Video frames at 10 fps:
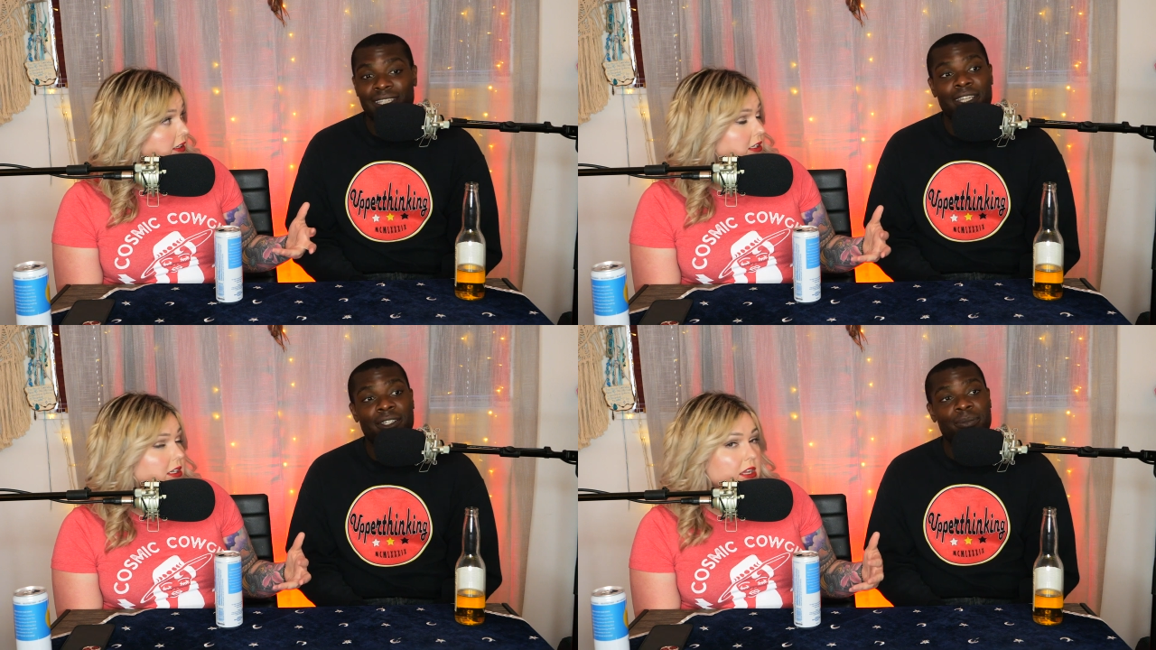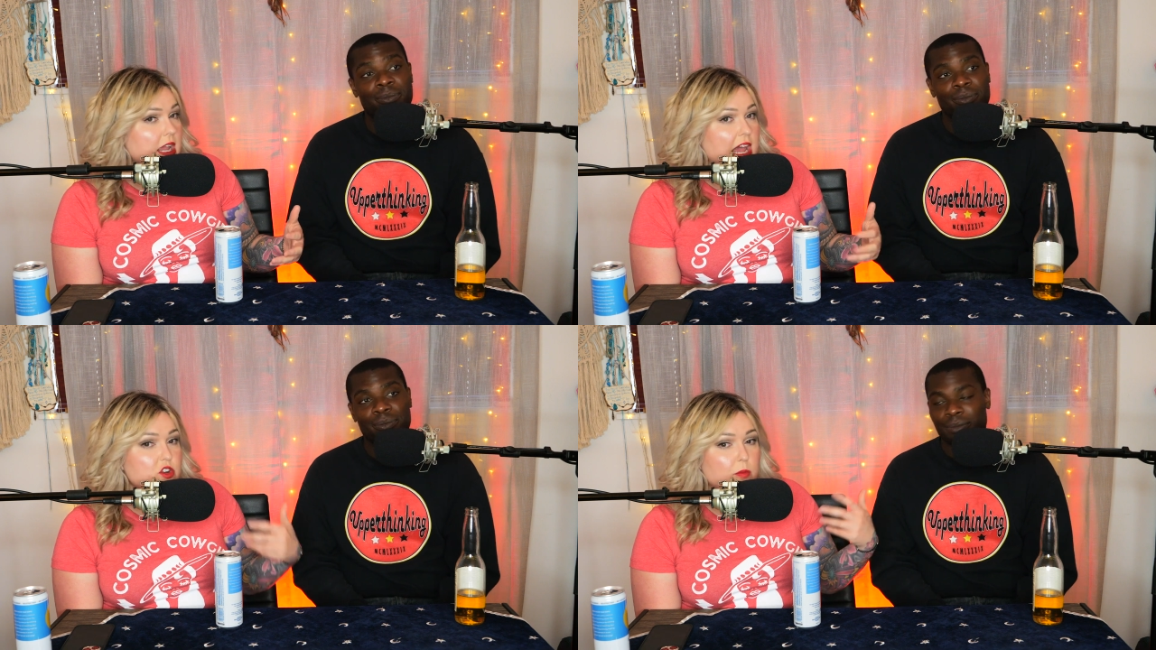Speaker 1: Damn.
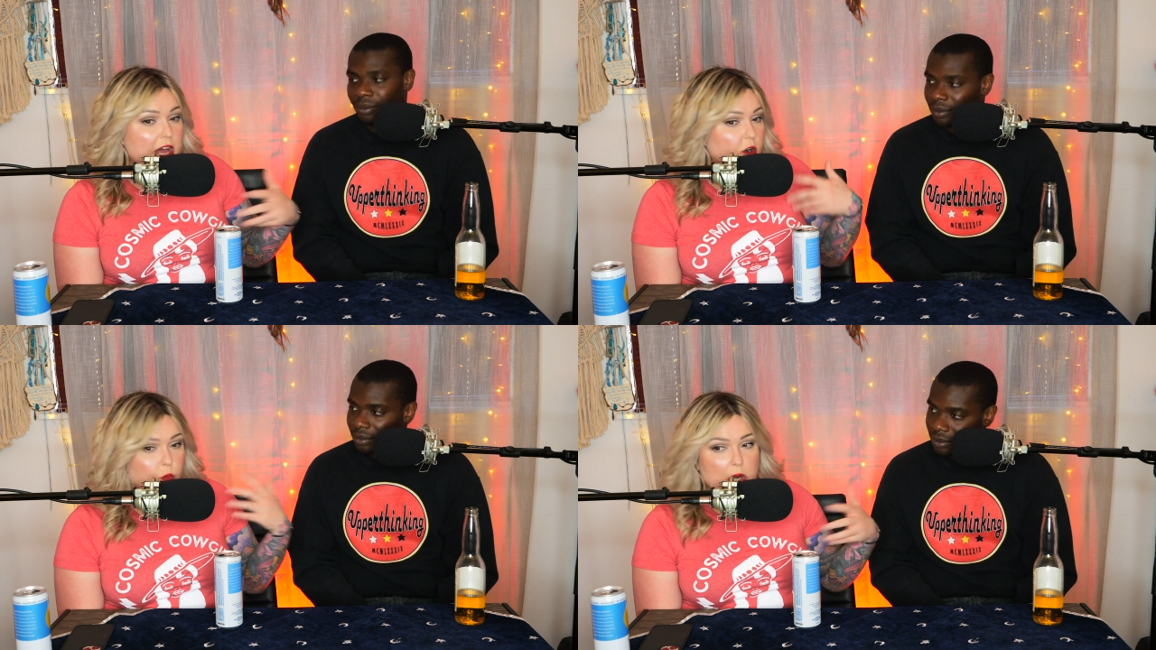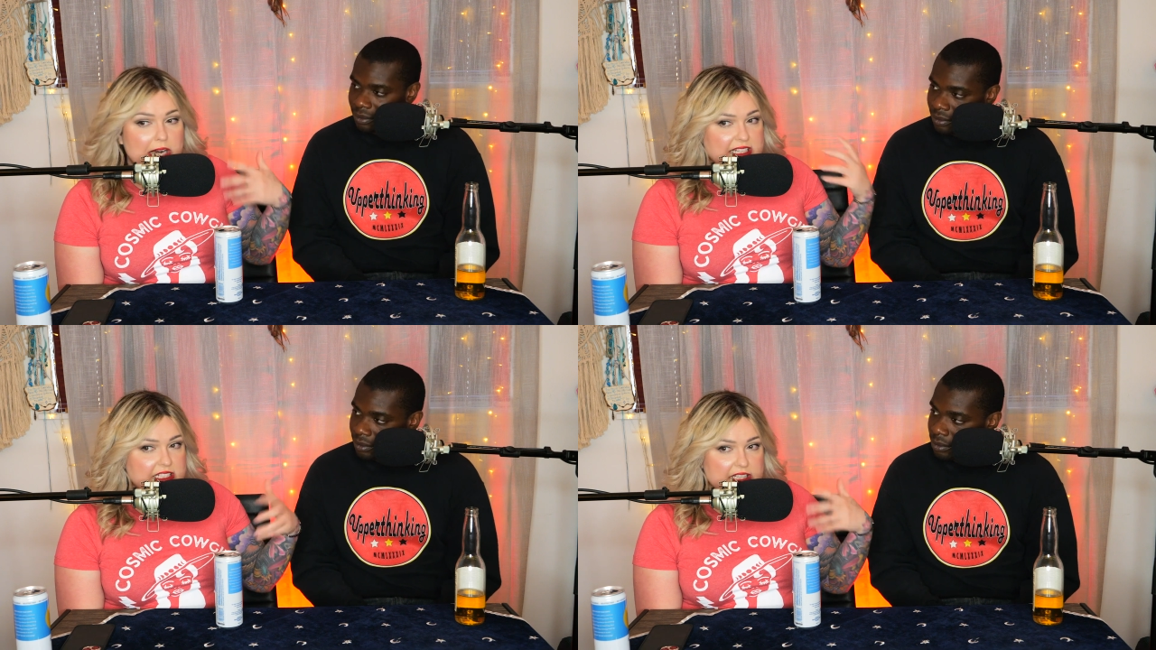And no matter what
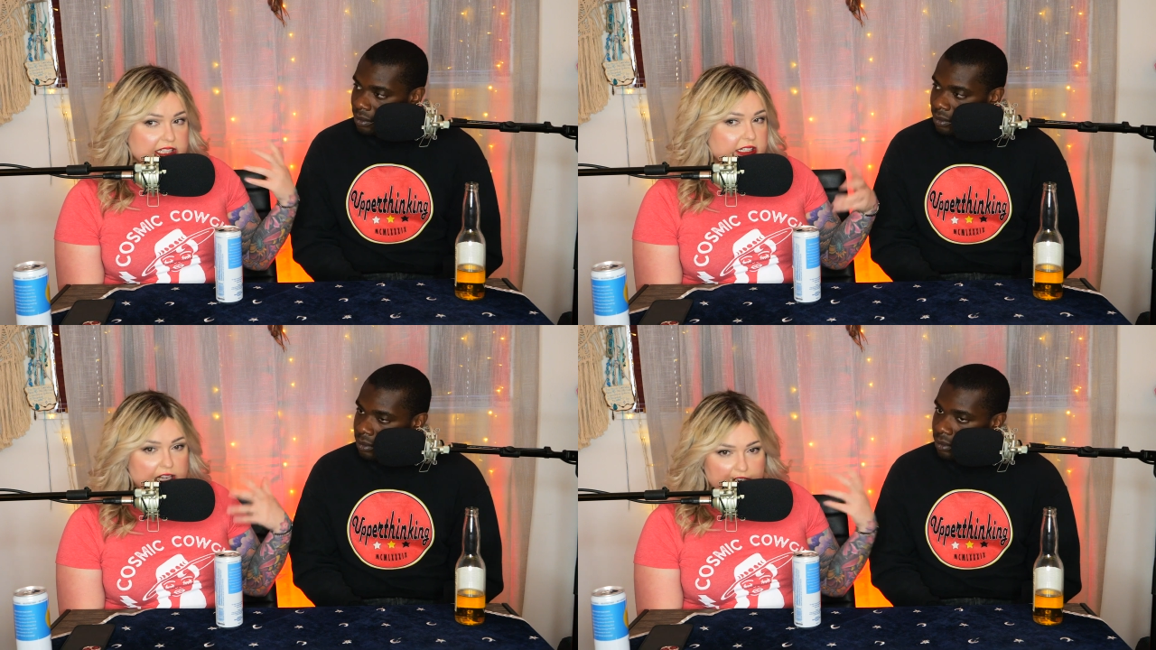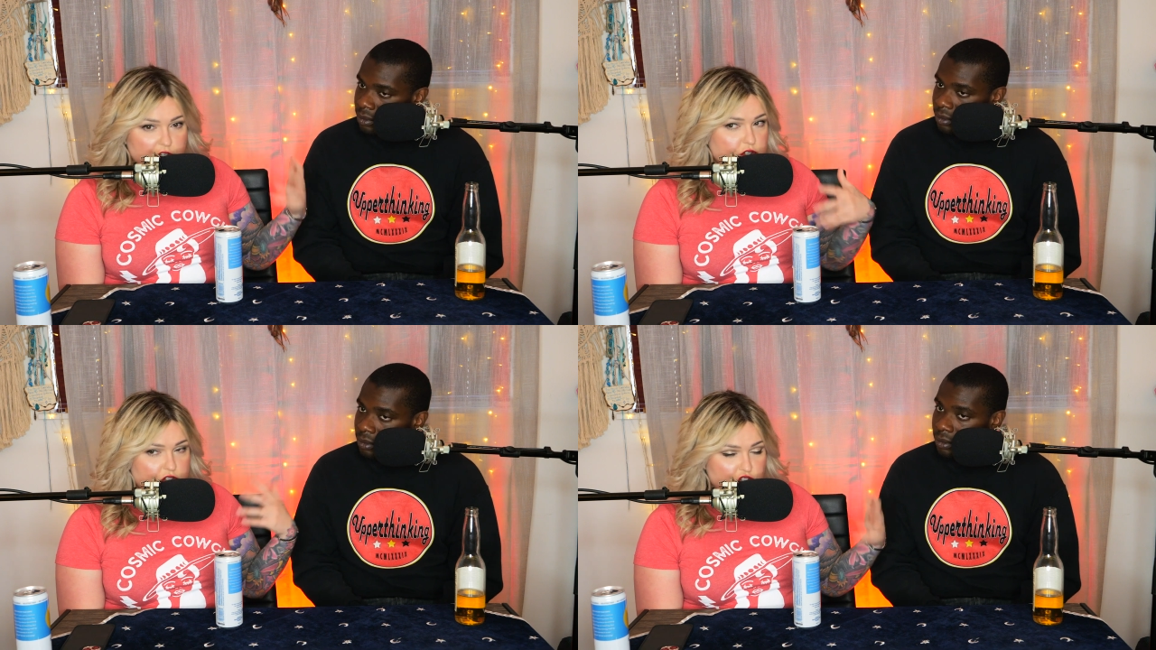I did, I
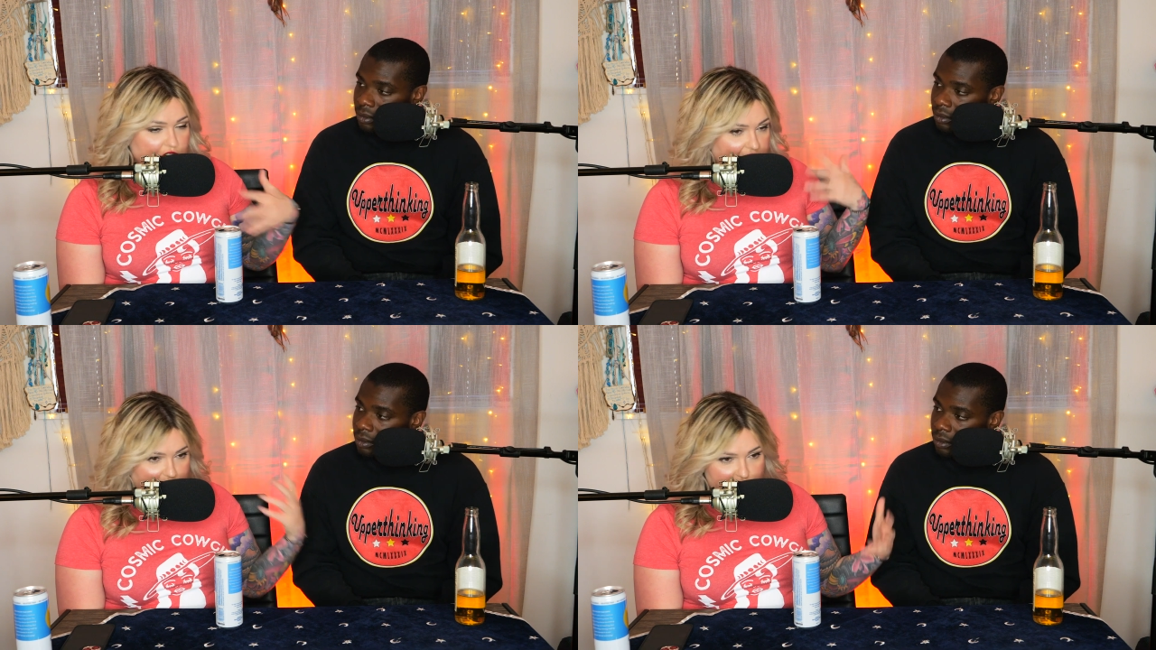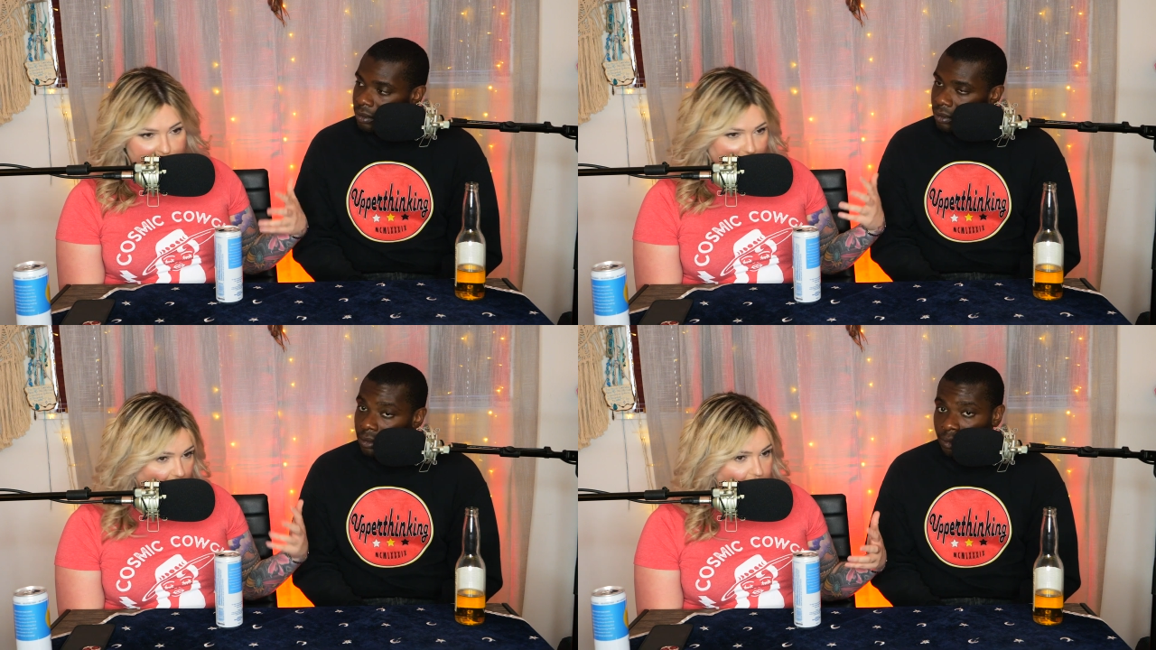couldn't change
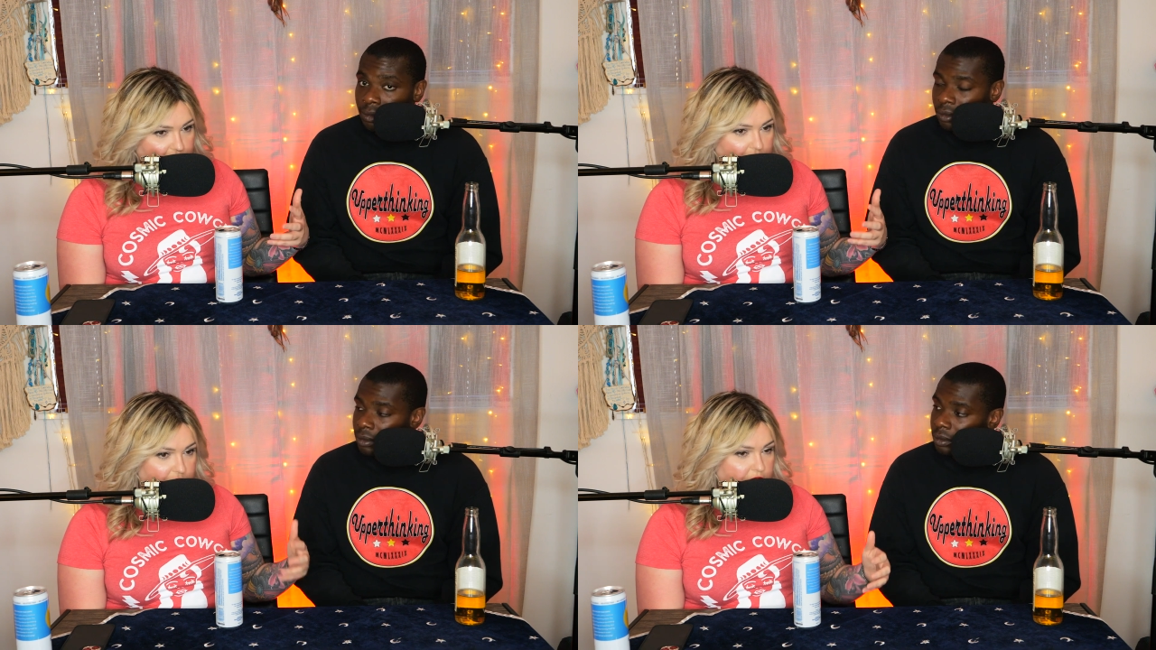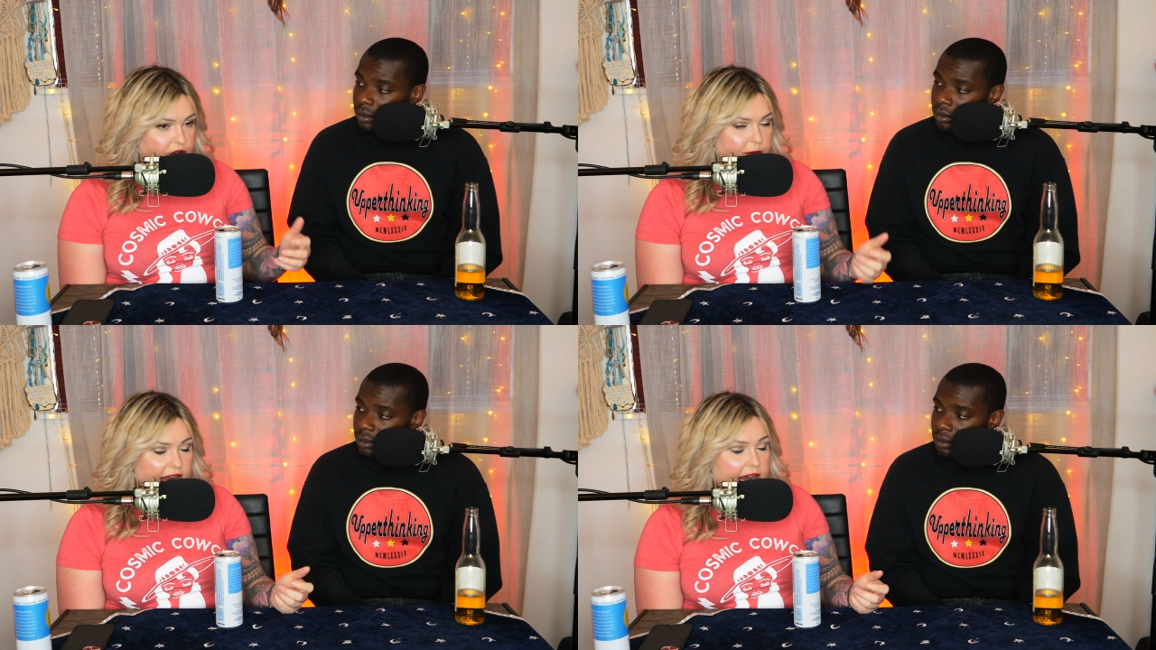the color of my